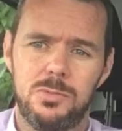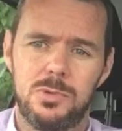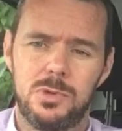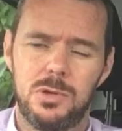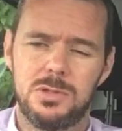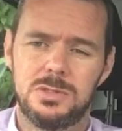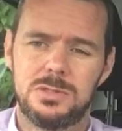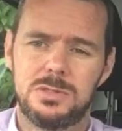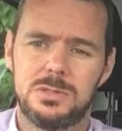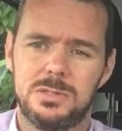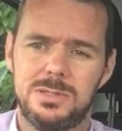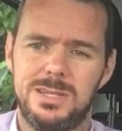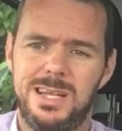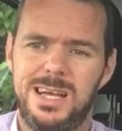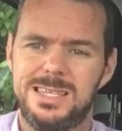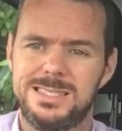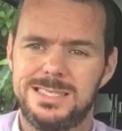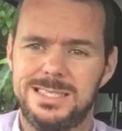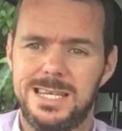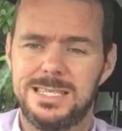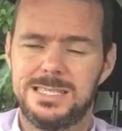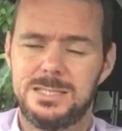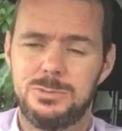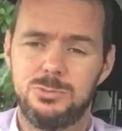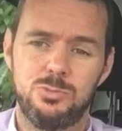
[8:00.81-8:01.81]
because the
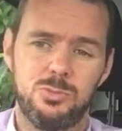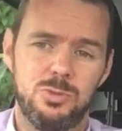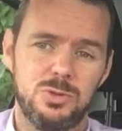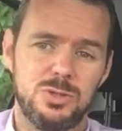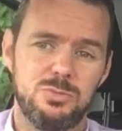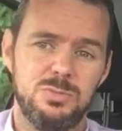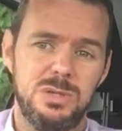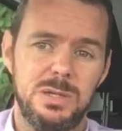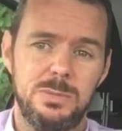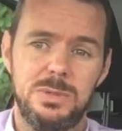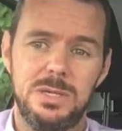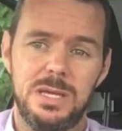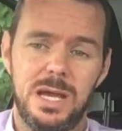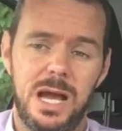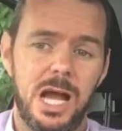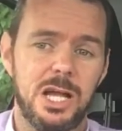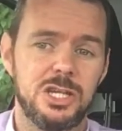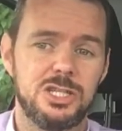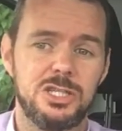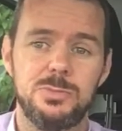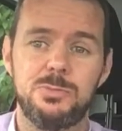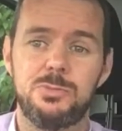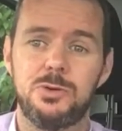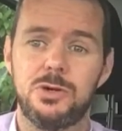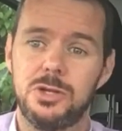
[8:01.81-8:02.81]
last lesson was maybe
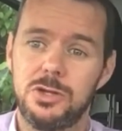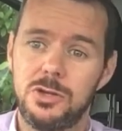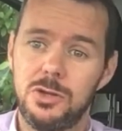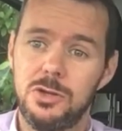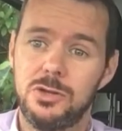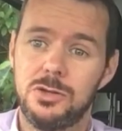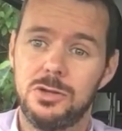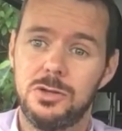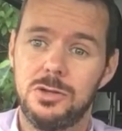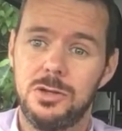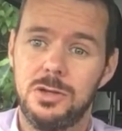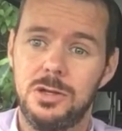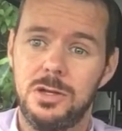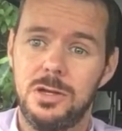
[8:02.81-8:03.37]
actually pretty good,